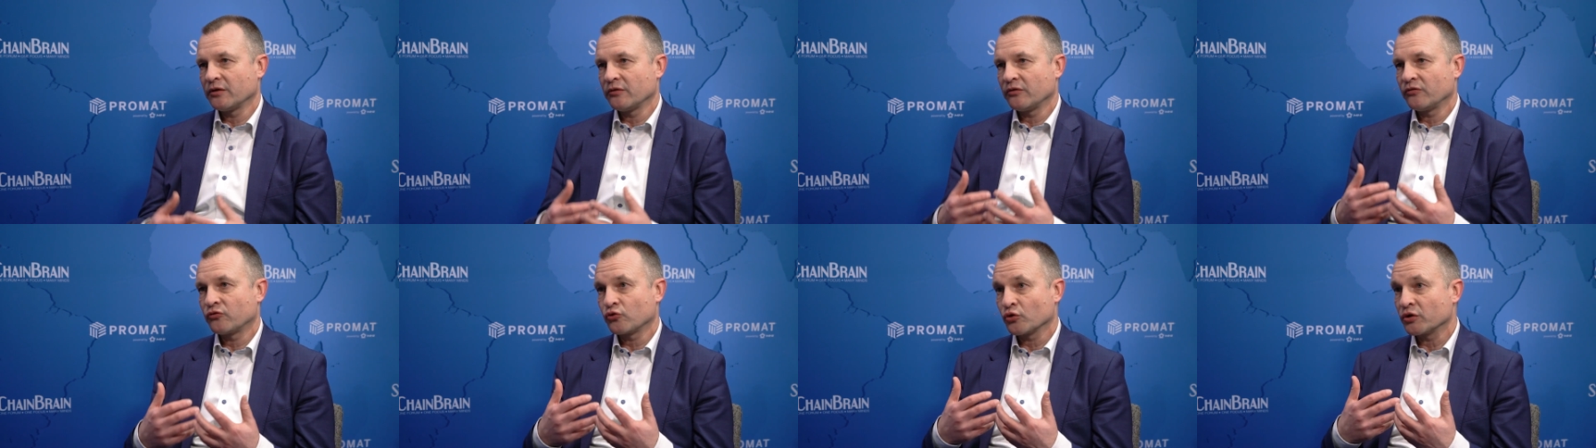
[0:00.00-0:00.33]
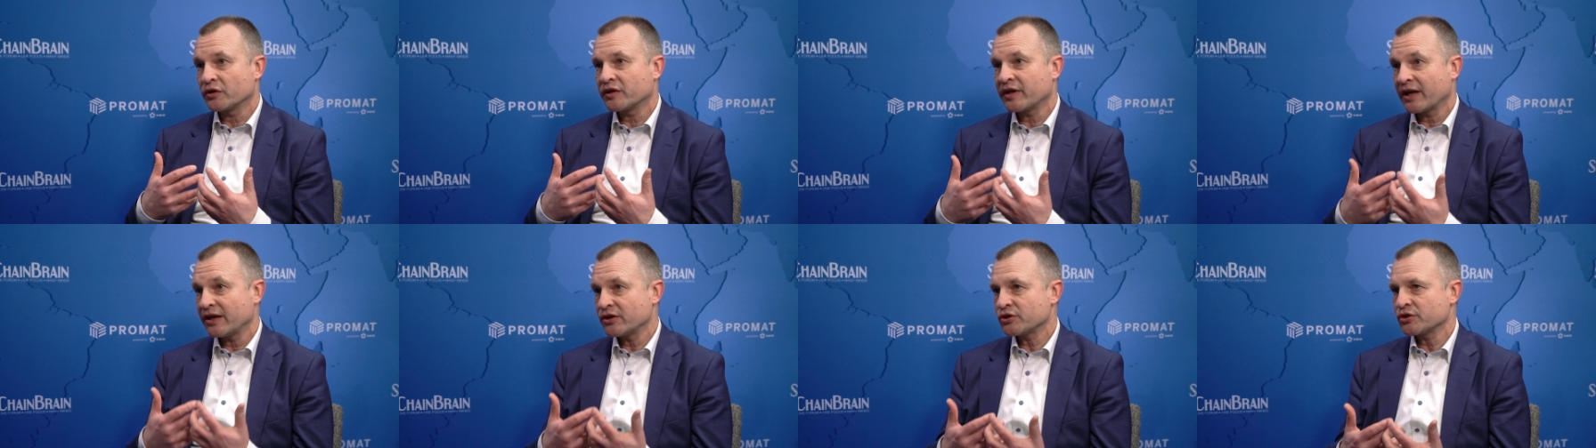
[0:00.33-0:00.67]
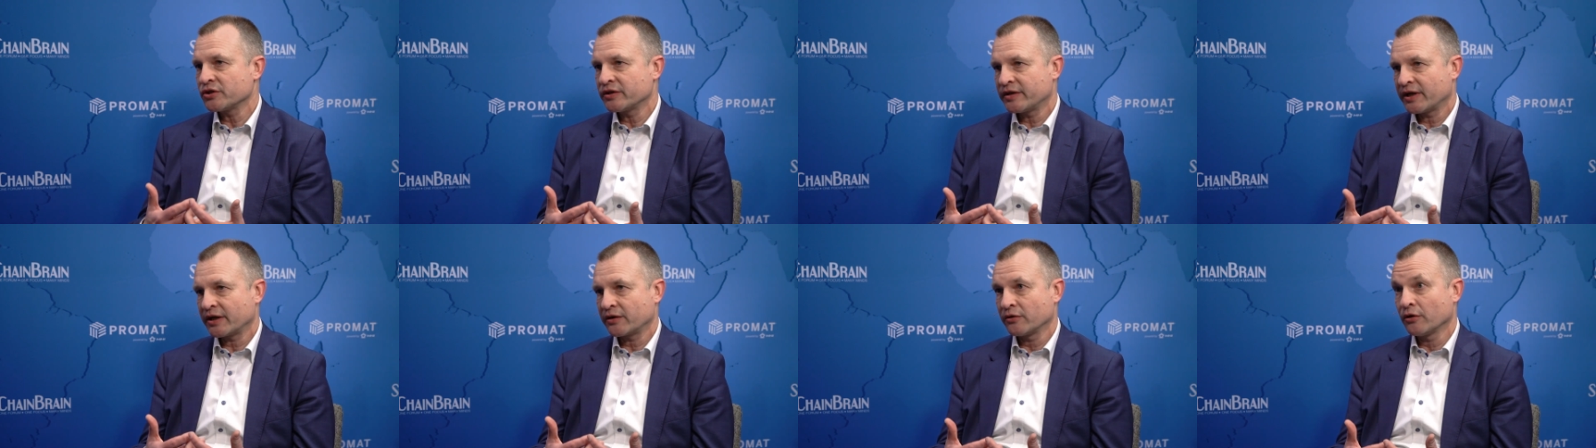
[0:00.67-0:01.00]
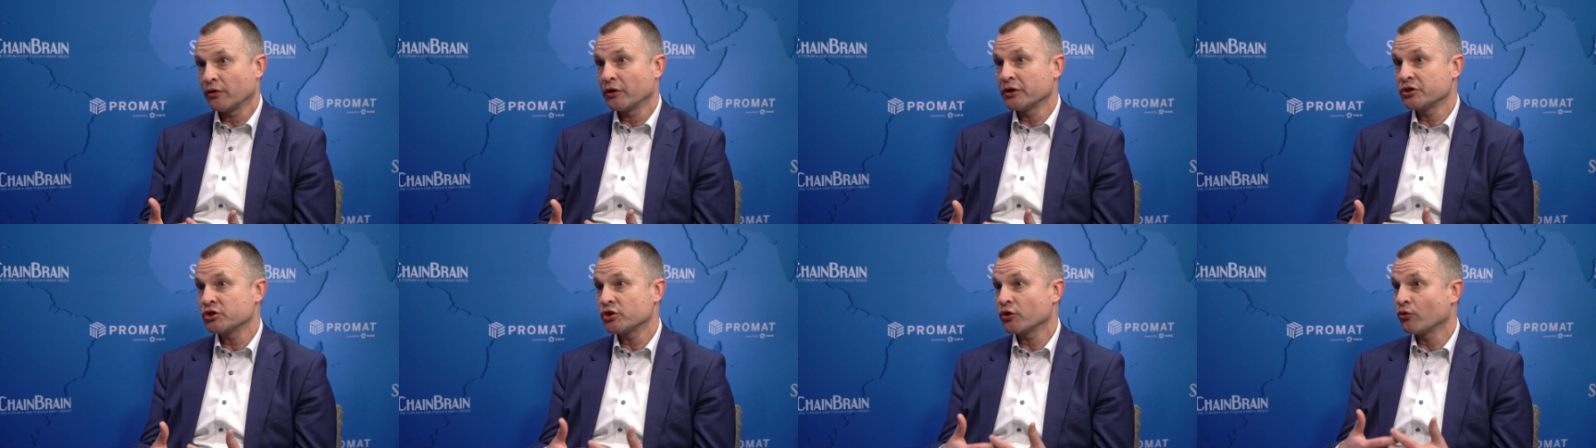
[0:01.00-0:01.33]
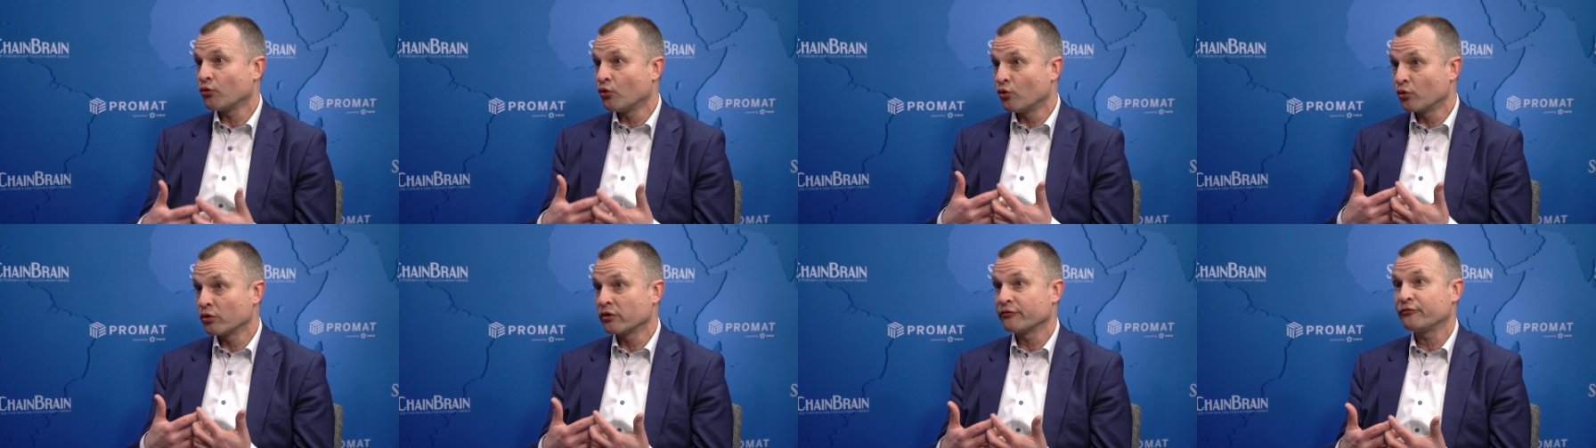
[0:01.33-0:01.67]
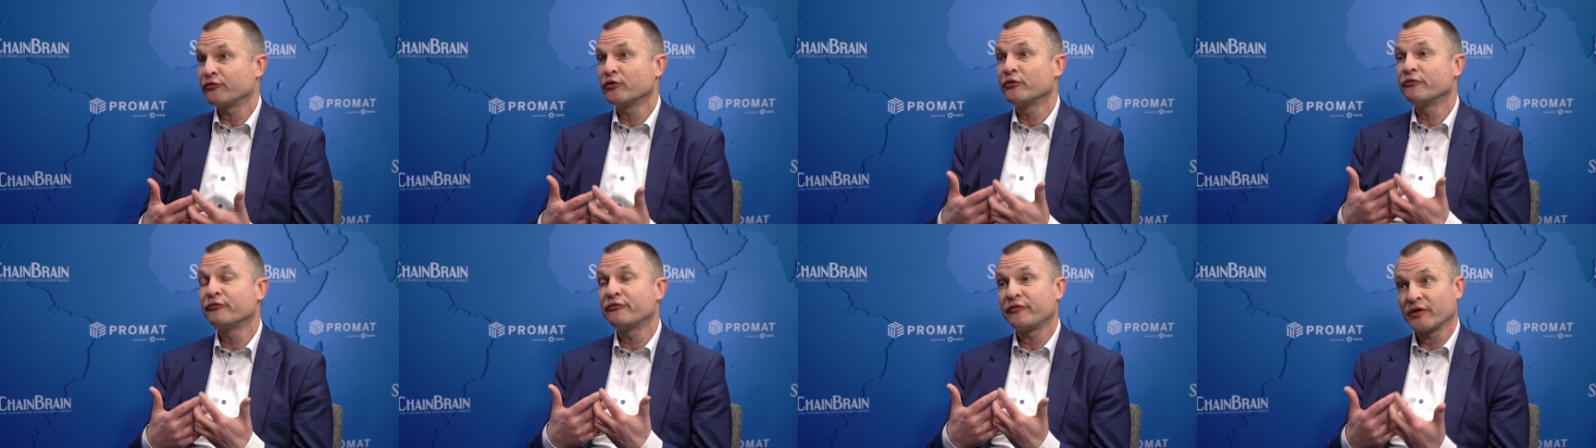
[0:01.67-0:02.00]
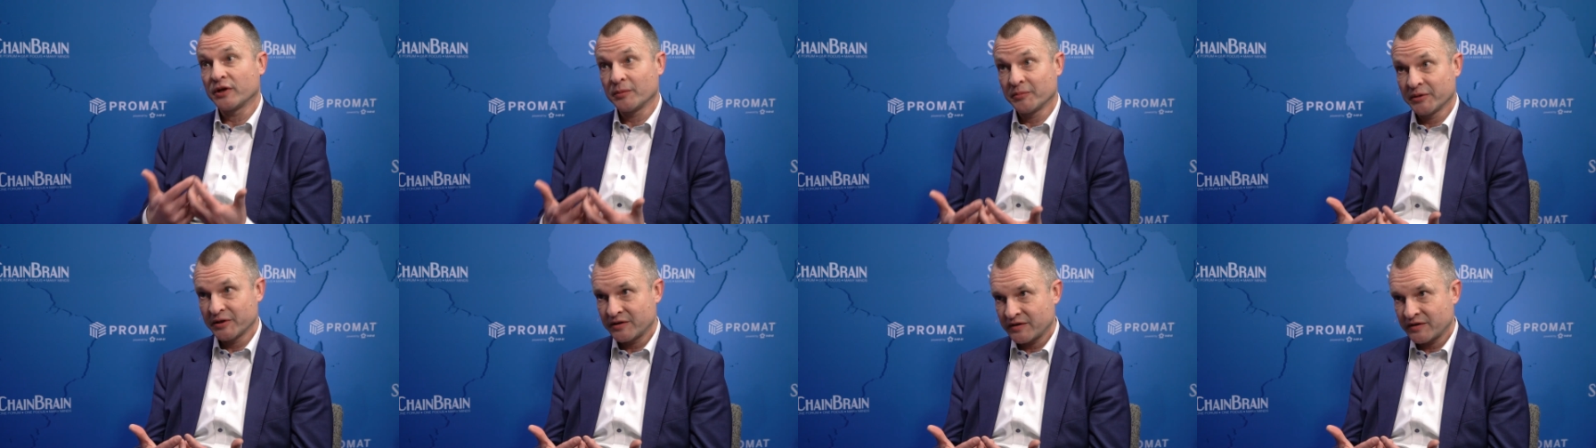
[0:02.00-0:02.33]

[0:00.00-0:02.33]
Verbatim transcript: sortation technology, order fulfillment